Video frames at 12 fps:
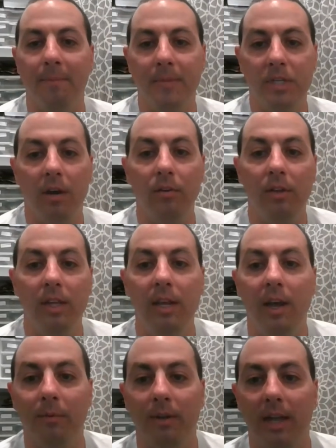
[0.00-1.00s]

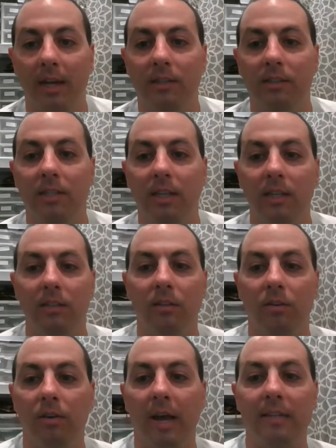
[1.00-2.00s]
Generally, I would like to see these
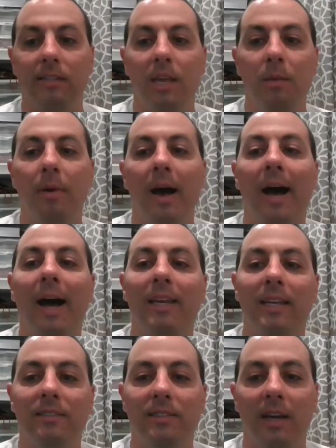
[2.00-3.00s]
little guys keep a high
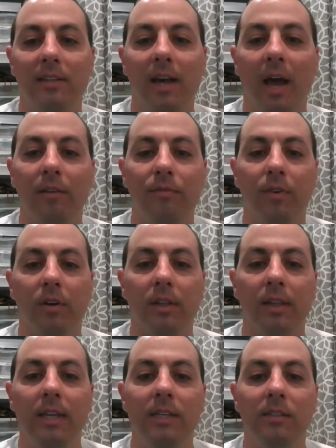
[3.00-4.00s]
insect diet for at
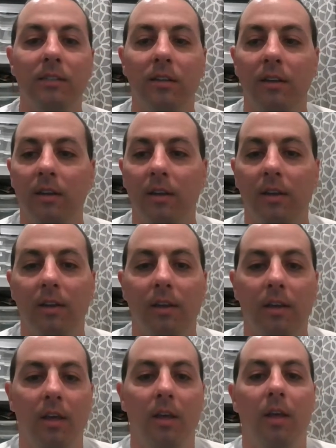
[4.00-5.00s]
least
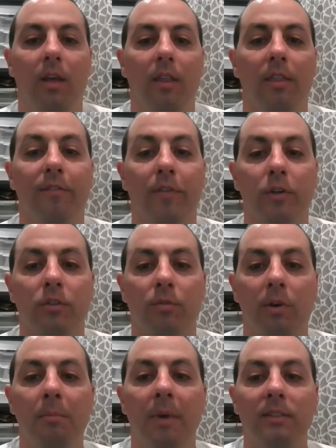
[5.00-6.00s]
the first
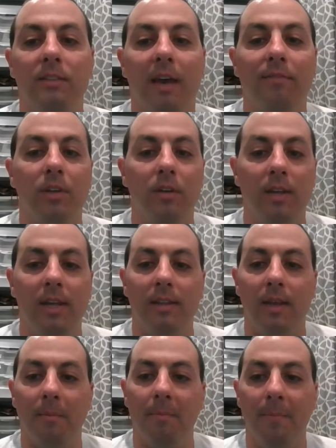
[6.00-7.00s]
3 months after you get
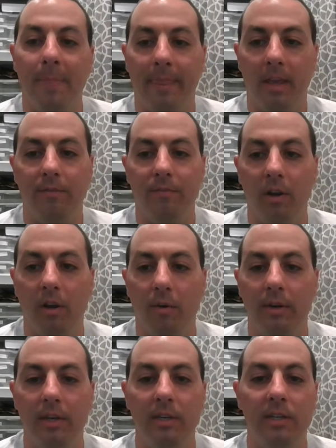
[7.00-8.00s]
them. If you're
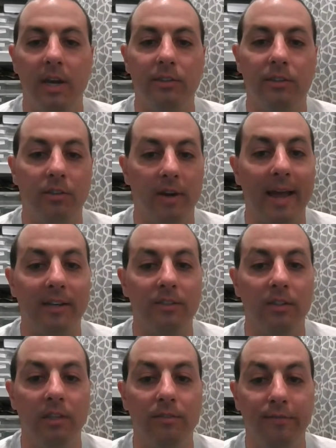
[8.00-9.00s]
going to dust your
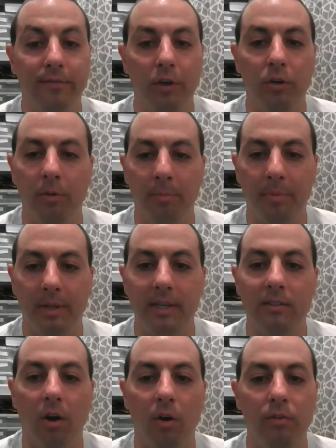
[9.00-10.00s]
hatchlings food,
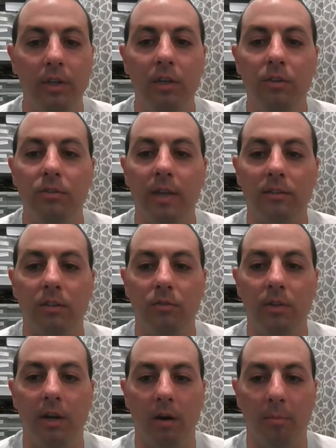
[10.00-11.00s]
please only use
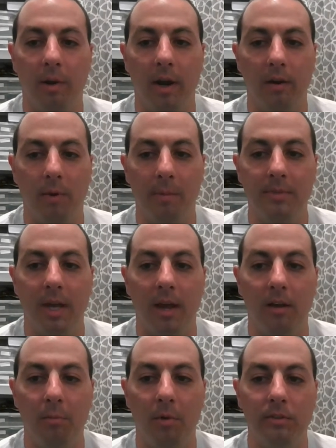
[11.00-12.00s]
Exoterra brand
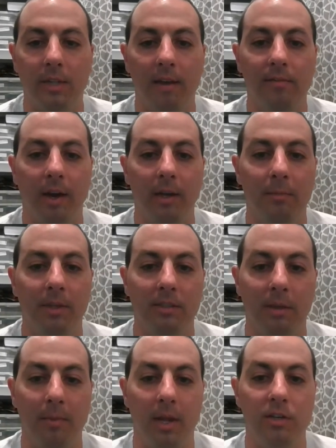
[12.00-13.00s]
reptile
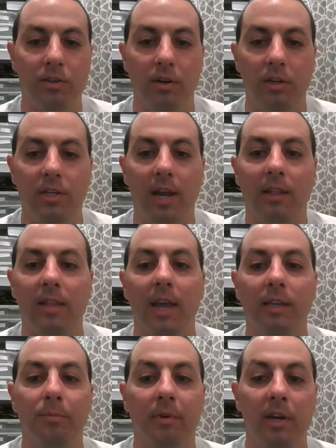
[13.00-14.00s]
multivitamins, and make sure to check the
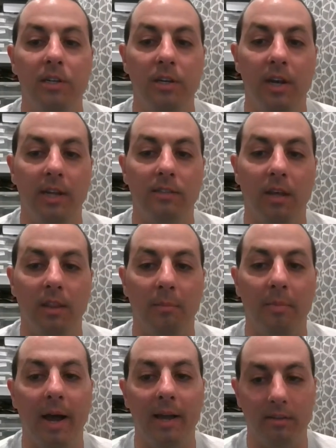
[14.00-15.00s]
expiration dates on the
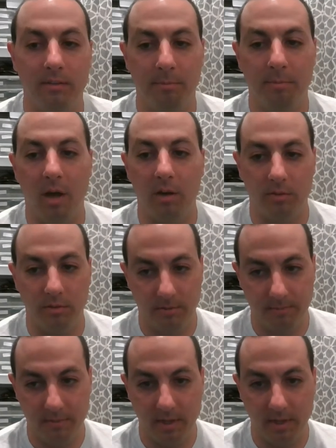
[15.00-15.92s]
bottles.